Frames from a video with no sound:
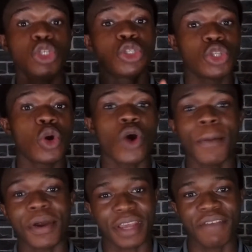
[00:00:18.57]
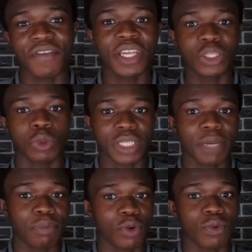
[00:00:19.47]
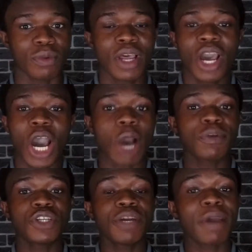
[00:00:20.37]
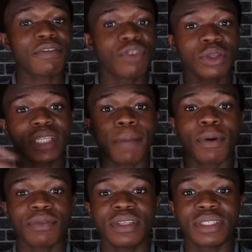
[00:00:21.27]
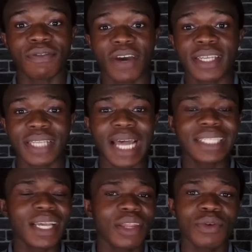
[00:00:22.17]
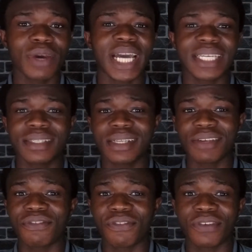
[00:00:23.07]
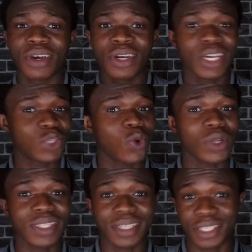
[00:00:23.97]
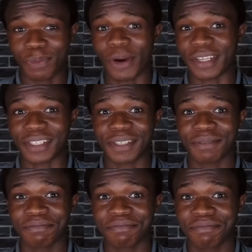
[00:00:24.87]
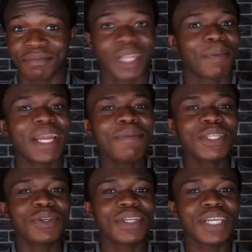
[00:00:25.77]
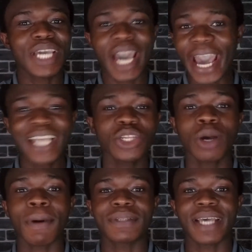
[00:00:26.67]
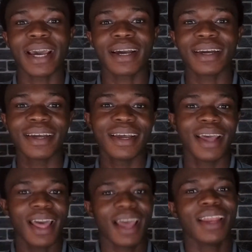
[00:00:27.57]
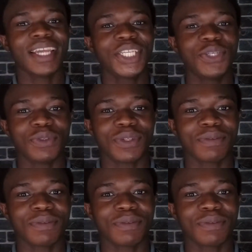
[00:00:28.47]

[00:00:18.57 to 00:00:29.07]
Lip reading: should know about the Infinix Note 10 Pro. I'll be sharing my thoughts about this device and telling you guys if it's worth its price. My name is Yudi, I talk about tech, let's shoot.